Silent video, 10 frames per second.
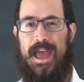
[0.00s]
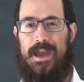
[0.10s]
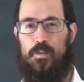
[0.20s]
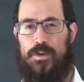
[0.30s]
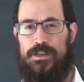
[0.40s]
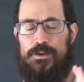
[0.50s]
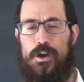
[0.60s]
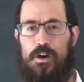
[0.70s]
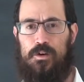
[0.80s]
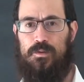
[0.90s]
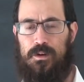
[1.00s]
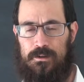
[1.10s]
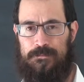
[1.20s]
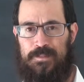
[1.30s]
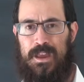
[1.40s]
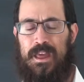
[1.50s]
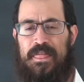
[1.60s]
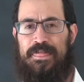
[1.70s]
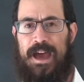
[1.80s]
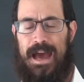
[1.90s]
And we know
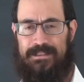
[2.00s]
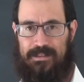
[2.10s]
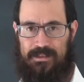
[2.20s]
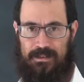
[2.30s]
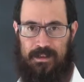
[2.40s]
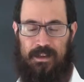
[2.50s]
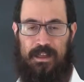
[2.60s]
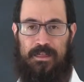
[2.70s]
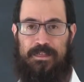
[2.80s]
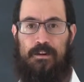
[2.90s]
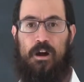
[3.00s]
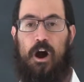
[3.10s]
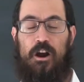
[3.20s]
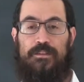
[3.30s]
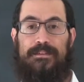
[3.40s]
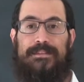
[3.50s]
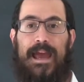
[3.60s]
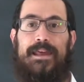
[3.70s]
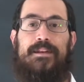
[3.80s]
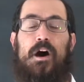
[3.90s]
that there are the
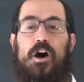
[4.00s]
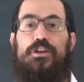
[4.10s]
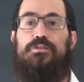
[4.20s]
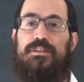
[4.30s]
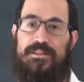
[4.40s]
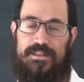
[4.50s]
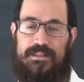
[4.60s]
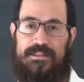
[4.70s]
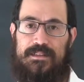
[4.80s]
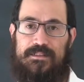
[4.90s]
10 utterances.